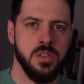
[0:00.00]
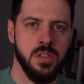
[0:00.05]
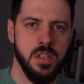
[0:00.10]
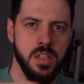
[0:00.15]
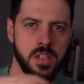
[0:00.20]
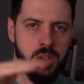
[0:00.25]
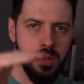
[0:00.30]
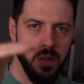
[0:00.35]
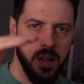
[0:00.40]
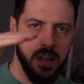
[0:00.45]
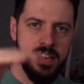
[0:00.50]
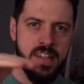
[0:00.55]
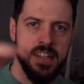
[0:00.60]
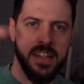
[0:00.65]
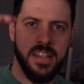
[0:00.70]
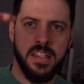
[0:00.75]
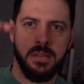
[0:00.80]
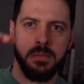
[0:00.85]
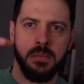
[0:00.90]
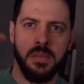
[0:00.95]
so that you don't have
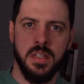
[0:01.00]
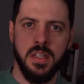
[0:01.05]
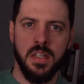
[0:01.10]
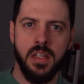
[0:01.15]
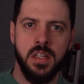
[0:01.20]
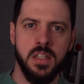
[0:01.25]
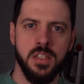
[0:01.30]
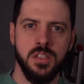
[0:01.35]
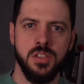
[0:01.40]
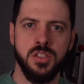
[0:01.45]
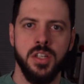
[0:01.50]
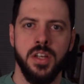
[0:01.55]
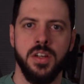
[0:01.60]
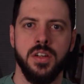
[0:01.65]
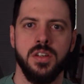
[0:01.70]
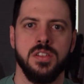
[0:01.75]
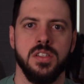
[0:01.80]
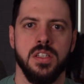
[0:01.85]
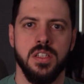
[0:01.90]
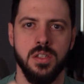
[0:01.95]
any of them
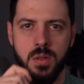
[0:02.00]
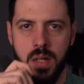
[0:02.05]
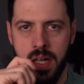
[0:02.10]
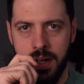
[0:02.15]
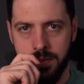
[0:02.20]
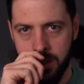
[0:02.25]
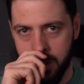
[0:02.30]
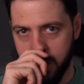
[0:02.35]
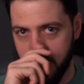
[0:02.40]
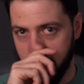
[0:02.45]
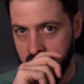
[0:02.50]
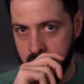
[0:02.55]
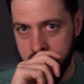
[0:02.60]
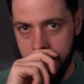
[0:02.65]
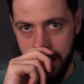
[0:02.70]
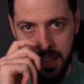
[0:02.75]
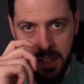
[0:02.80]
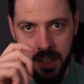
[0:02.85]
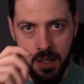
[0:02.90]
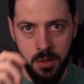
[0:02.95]
jitters that you'll have to try and
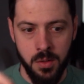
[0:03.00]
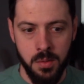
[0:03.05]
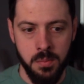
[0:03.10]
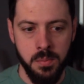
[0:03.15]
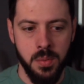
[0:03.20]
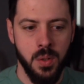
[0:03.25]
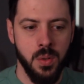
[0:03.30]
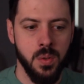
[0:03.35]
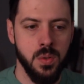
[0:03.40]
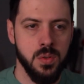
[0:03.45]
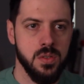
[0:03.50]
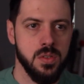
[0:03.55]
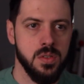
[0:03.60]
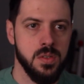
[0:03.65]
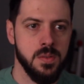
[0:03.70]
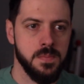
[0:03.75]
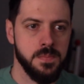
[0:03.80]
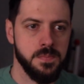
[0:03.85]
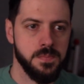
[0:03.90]
take out in post.